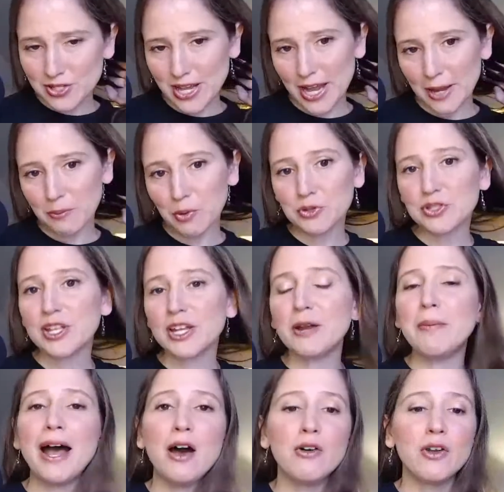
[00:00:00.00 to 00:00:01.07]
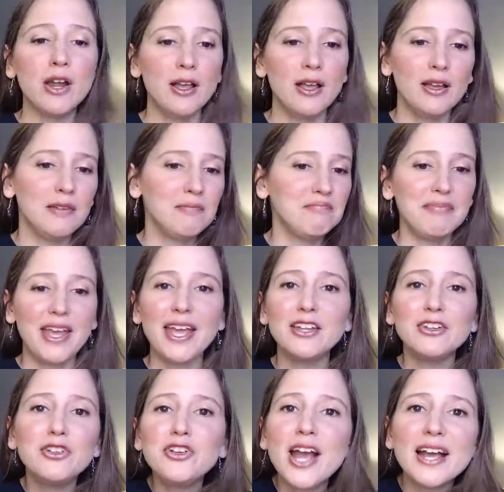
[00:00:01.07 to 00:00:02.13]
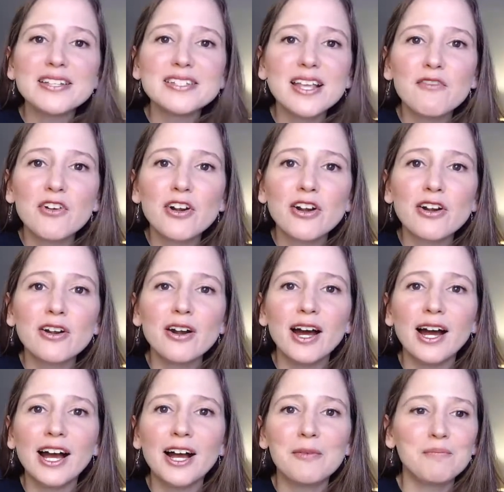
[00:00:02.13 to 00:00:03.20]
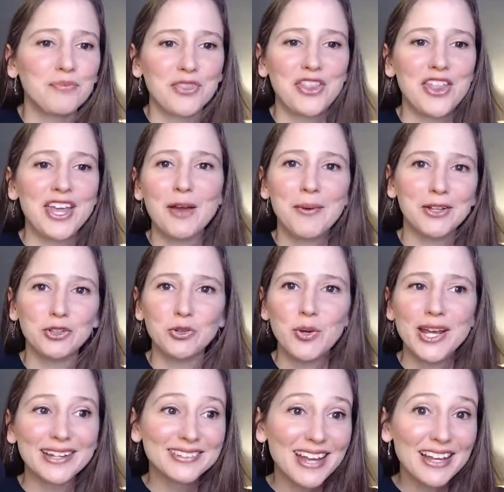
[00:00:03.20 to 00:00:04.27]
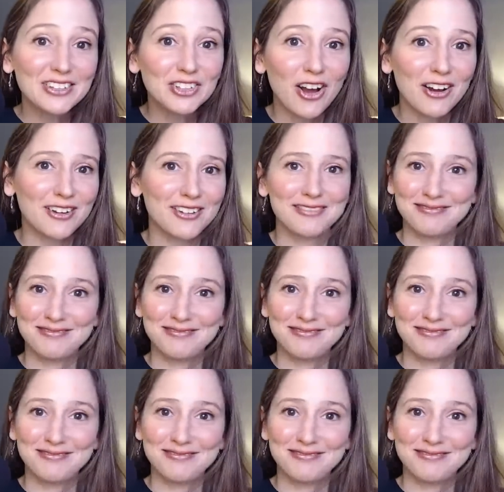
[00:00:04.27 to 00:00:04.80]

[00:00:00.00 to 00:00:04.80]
I posted about, hey, do you guys ever think about doing a TED Talk?